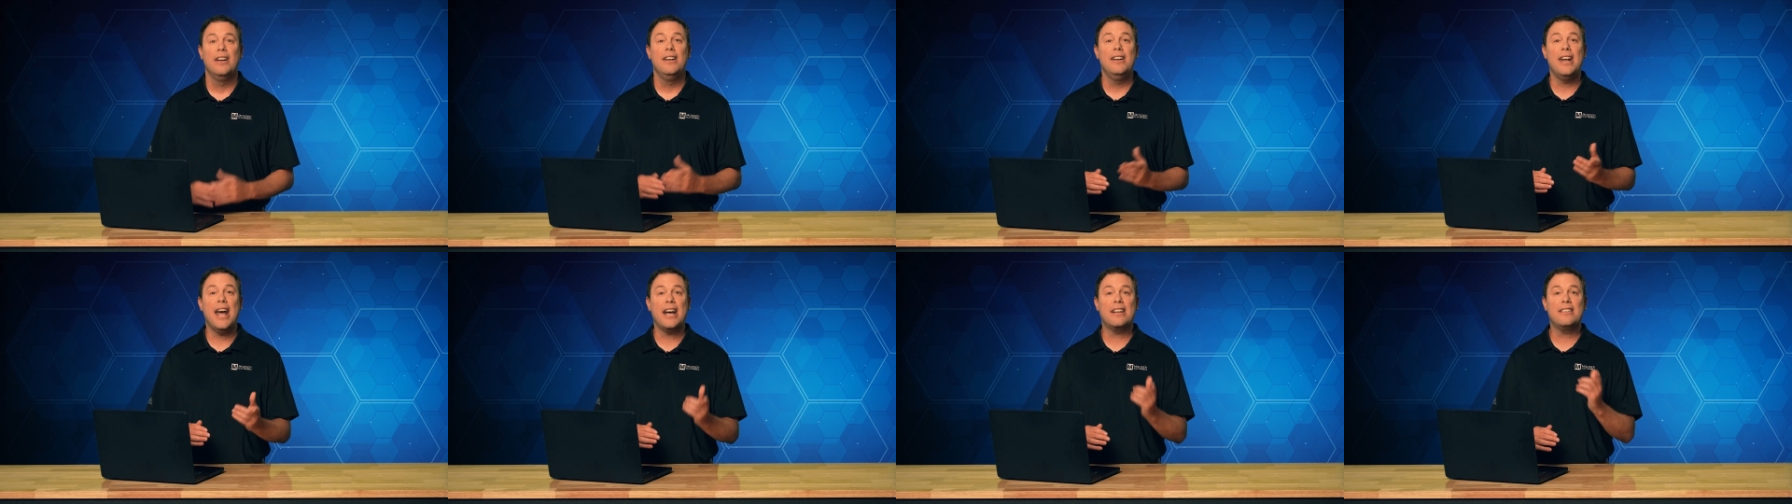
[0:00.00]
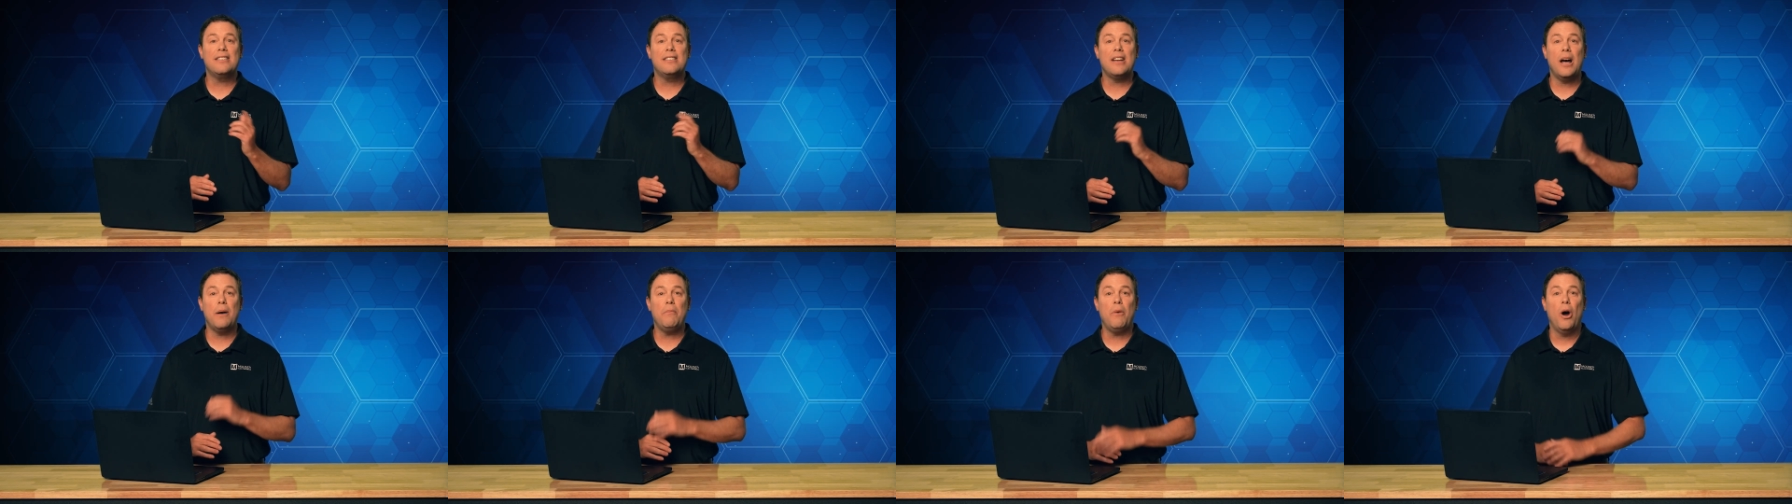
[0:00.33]

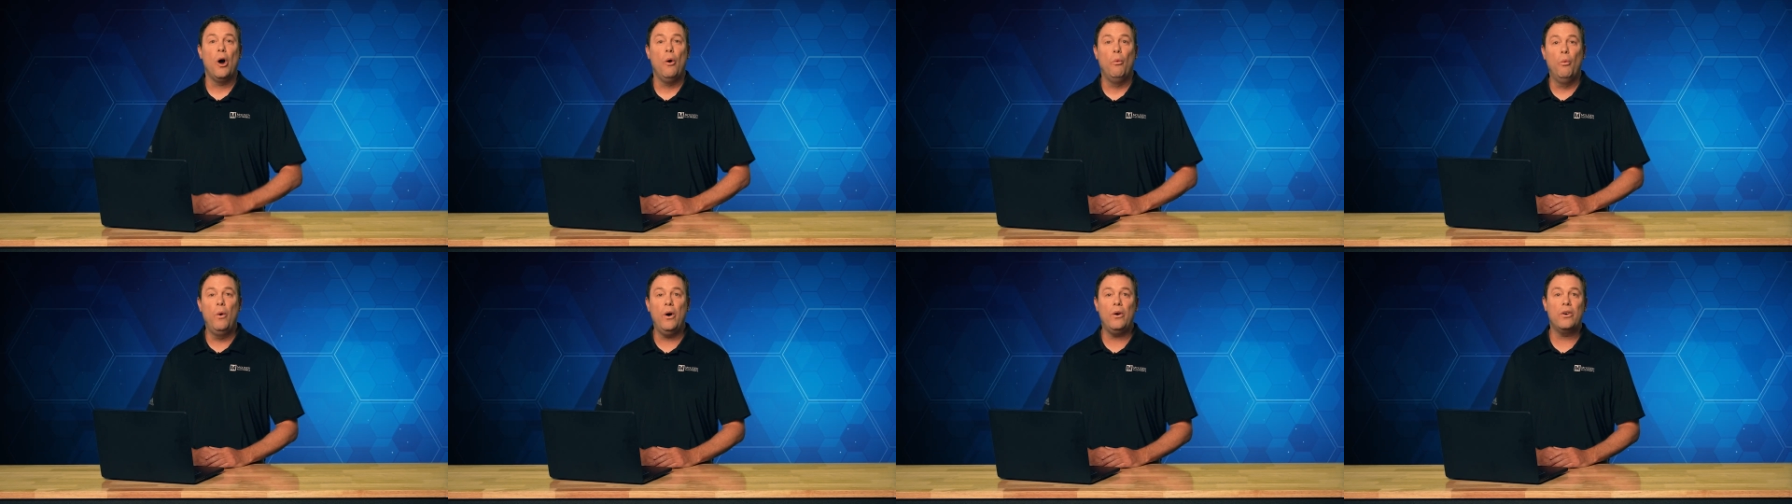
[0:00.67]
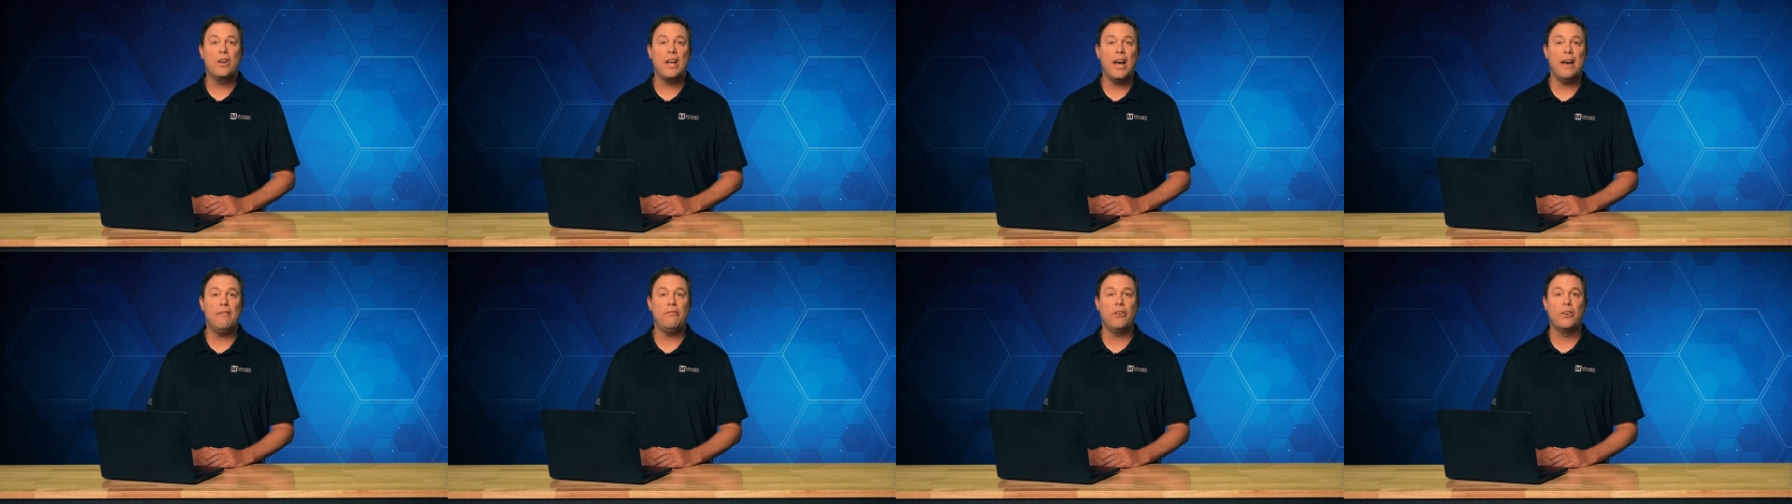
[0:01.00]
Next up,
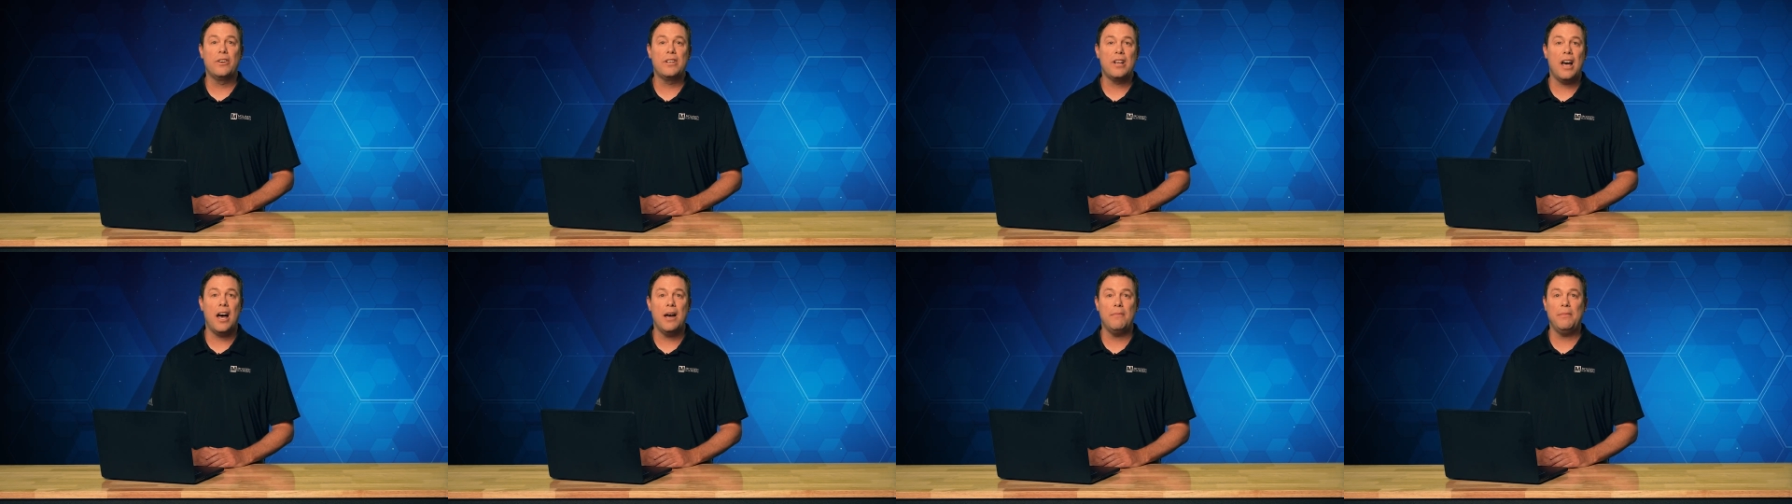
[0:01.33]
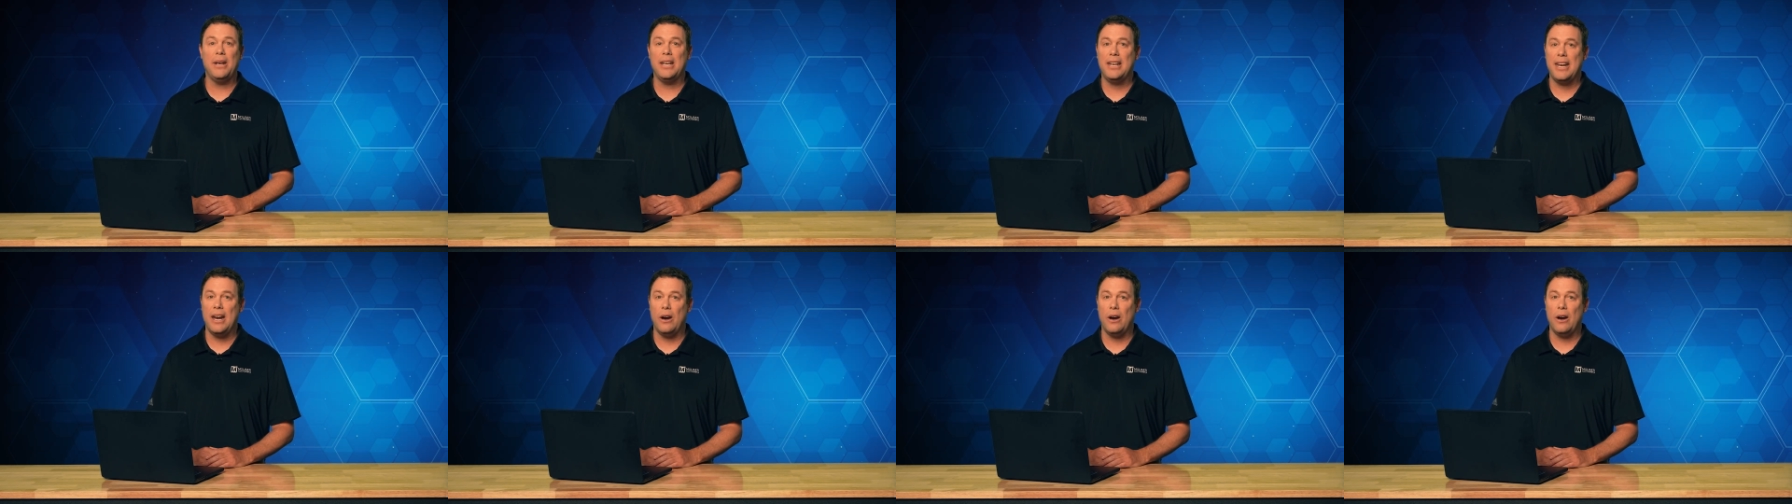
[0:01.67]
we'll cover timing